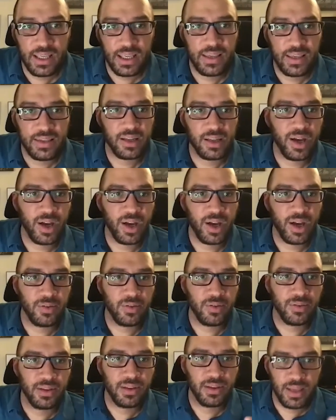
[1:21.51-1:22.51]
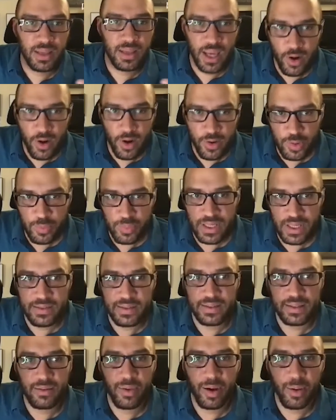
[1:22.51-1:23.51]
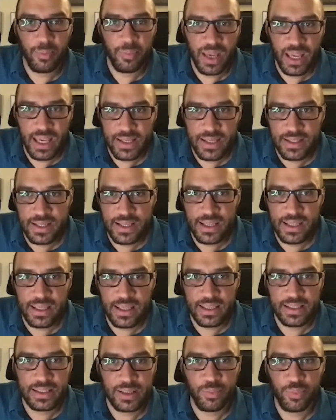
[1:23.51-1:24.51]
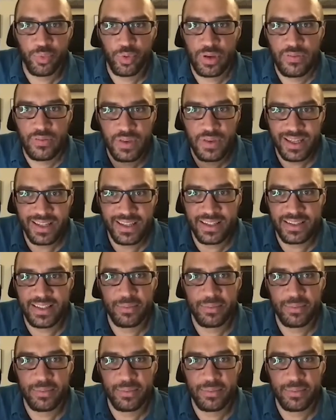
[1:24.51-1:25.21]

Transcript: Is it about character beats? Is it about pacing? Is it previs?